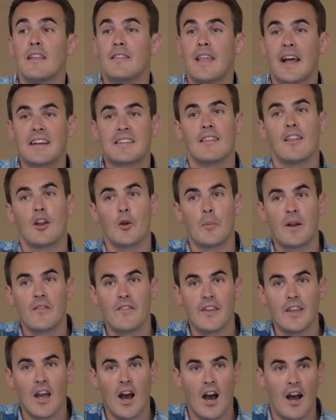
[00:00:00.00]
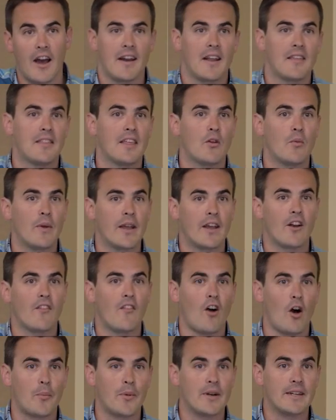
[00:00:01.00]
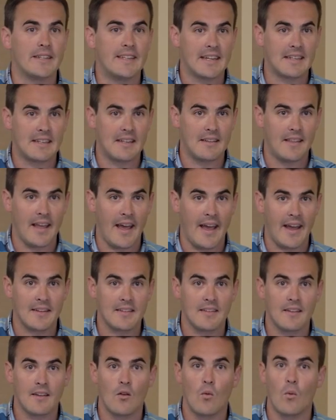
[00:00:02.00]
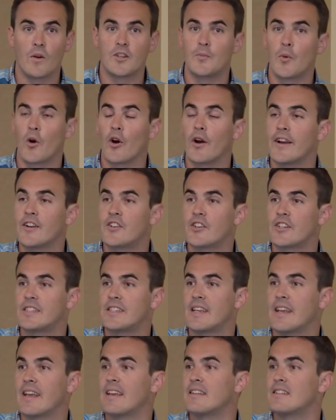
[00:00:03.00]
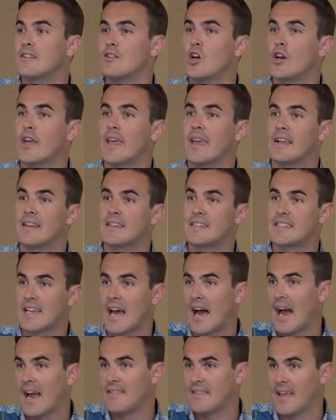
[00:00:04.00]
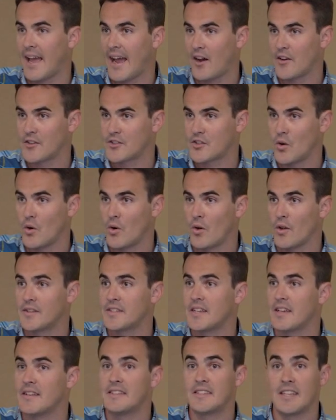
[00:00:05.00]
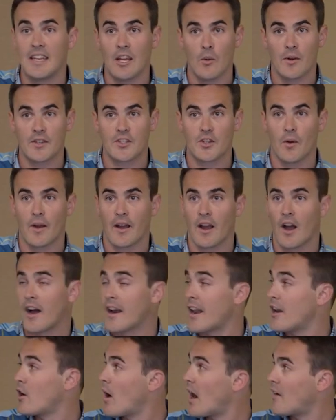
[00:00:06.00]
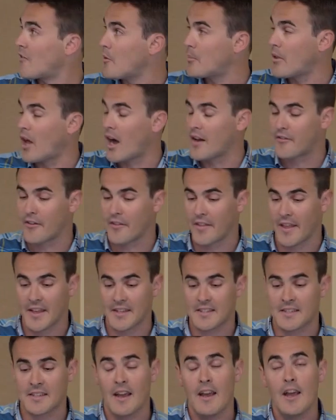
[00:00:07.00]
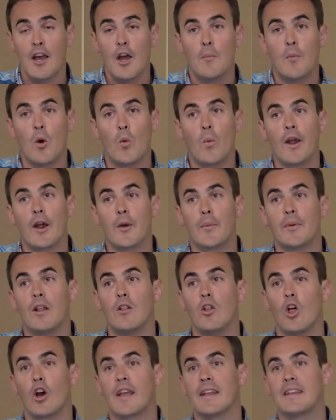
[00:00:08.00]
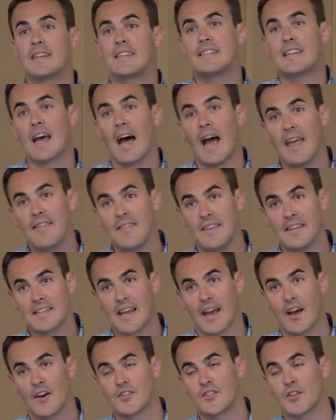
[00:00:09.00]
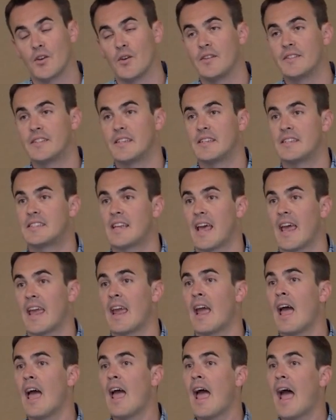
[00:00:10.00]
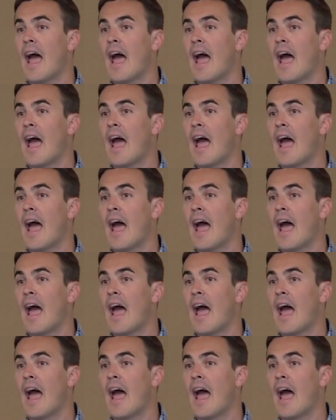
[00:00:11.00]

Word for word: That's a little bit of a yawn. I think we could have all predicted that. What's more interesting is looking inside the households and seeing what's going on. I don't have a plot for this, but we were able to look inside these households and say,